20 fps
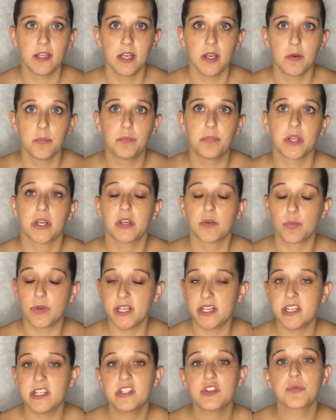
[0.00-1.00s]
But we
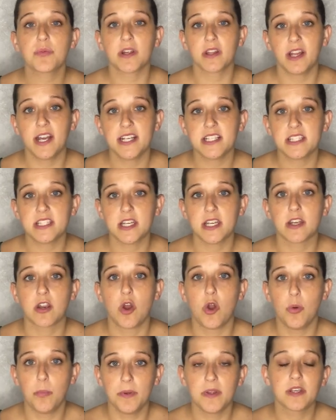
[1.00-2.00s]
need to realize that
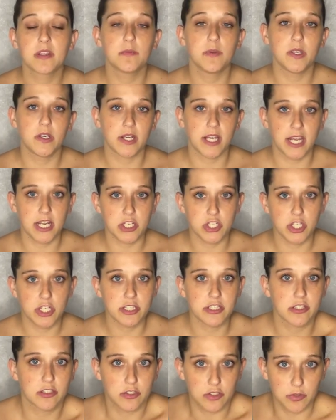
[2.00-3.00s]
open communication
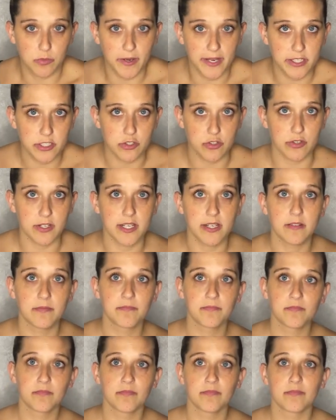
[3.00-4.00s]
is a 2-way street.
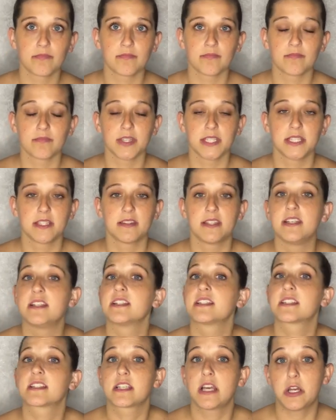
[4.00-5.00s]
The
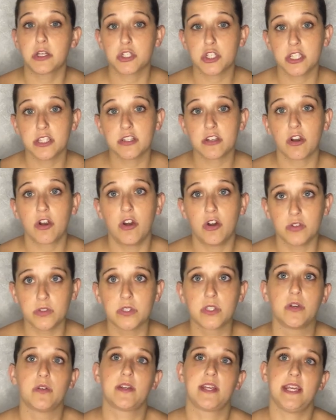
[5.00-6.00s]
discussions are
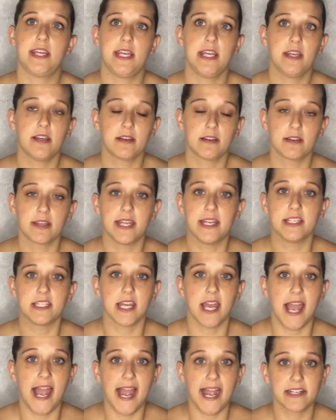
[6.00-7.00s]
also key
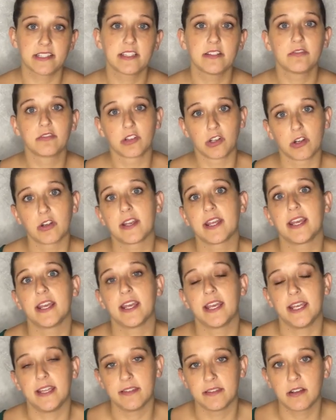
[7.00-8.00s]
into active learning
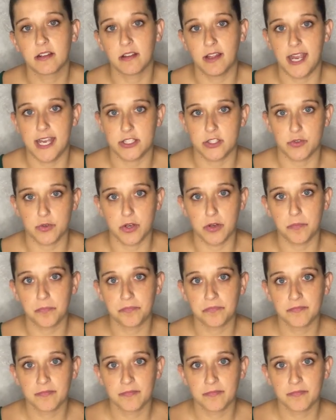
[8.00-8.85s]
in the classroom.